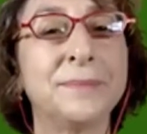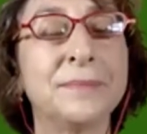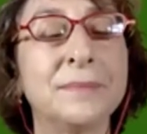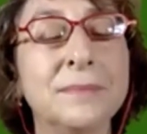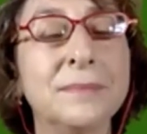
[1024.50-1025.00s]

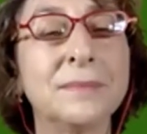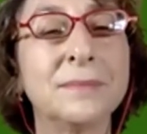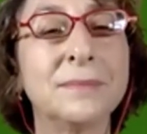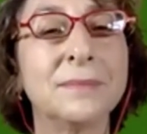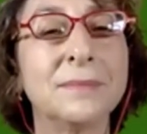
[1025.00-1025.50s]

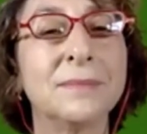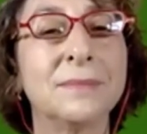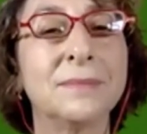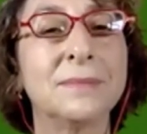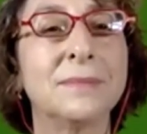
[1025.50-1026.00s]

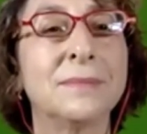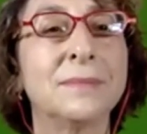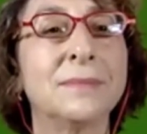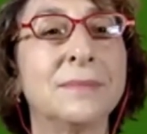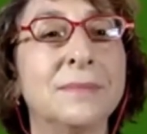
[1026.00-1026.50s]

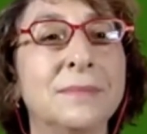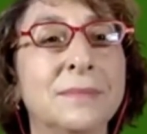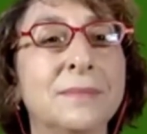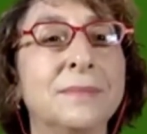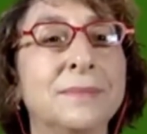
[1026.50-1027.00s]

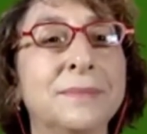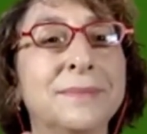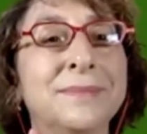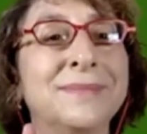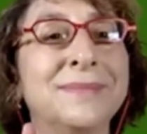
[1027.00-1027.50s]

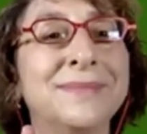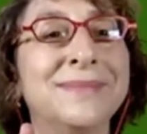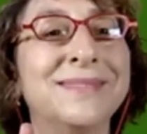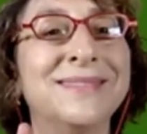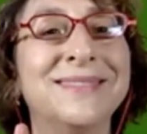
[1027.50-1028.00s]

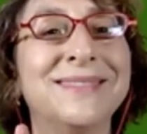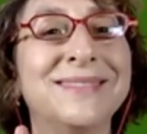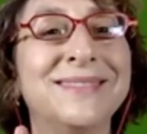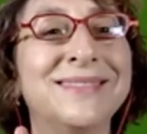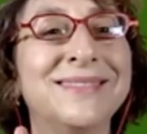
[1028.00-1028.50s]

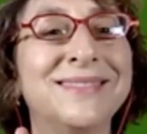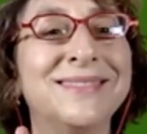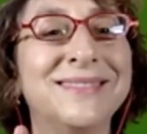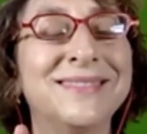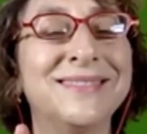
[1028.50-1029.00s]

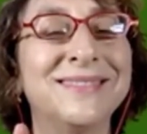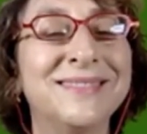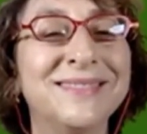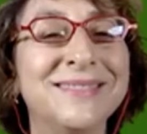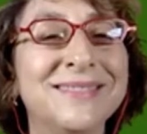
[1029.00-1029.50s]

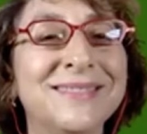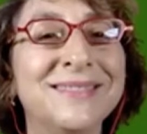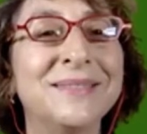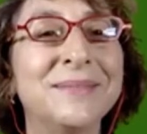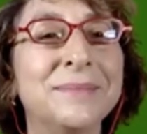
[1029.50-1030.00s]

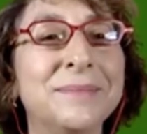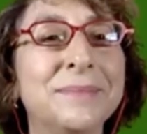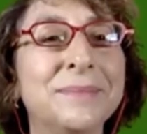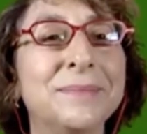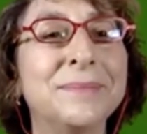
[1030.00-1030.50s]

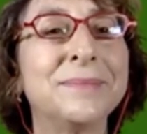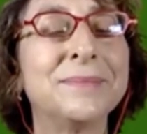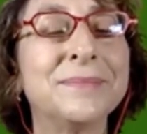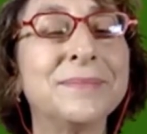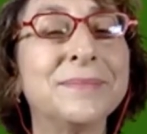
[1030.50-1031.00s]

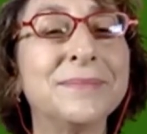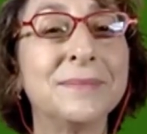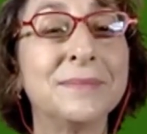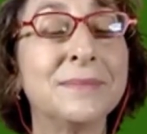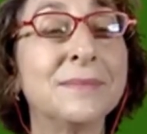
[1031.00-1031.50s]

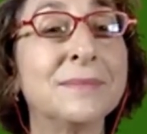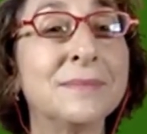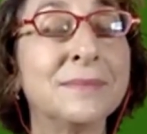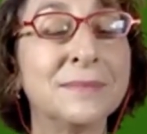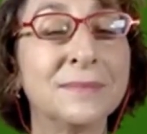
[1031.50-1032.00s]

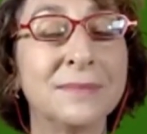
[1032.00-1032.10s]
(not speaking)